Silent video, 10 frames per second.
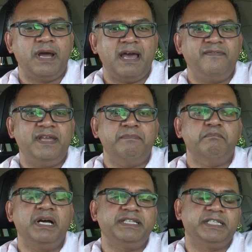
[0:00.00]
have a
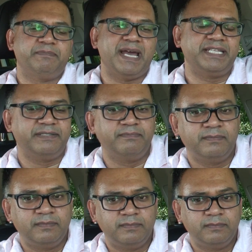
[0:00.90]
muscle spasm.
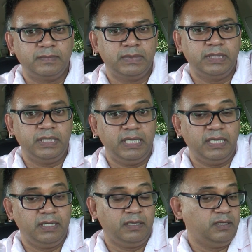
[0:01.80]

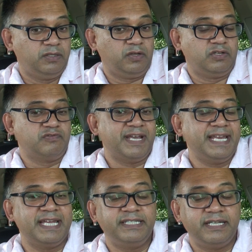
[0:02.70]
It's on the right
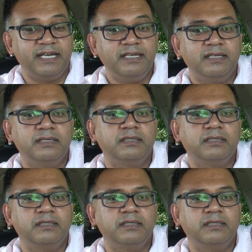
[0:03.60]
hand side.